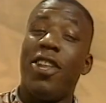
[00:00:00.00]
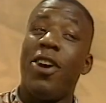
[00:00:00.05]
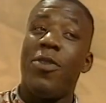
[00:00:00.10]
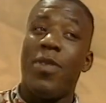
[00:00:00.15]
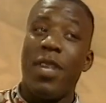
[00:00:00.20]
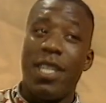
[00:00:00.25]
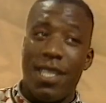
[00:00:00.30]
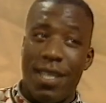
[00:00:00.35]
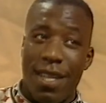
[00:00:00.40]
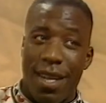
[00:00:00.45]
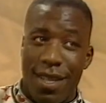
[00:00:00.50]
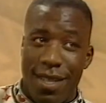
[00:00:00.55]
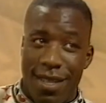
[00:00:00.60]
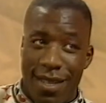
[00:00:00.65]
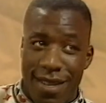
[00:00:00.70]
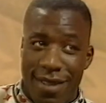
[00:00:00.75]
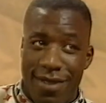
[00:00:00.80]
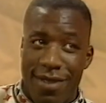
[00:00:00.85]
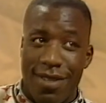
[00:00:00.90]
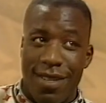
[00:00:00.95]
No, this
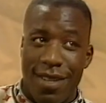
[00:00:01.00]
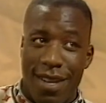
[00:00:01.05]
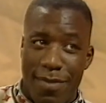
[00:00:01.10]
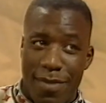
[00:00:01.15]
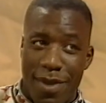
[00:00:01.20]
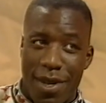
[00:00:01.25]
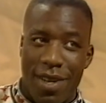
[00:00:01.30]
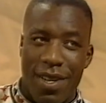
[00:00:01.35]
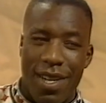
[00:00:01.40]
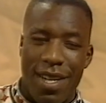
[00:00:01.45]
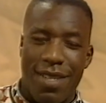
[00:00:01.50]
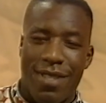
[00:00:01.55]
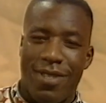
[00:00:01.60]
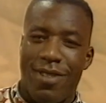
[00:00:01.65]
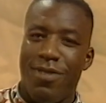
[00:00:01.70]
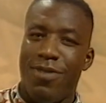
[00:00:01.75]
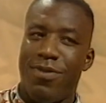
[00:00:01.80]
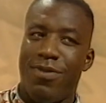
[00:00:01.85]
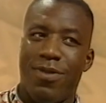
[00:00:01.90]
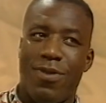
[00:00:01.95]
started a long time ago.
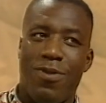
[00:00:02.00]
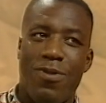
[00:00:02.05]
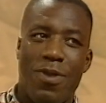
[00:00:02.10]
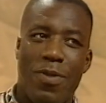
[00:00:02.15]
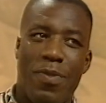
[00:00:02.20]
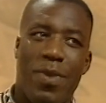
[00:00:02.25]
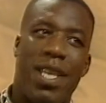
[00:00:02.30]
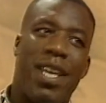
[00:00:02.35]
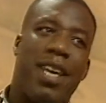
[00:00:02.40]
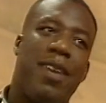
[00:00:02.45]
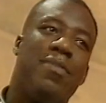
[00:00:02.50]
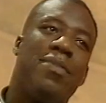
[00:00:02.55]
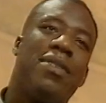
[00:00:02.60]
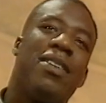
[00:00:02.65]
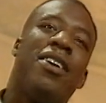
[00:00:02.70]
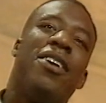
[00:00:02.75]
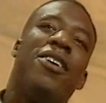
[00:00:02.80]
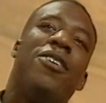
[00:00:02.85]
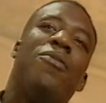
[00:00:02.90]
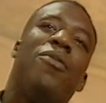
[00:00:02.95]
Lennox Lewis was calling me names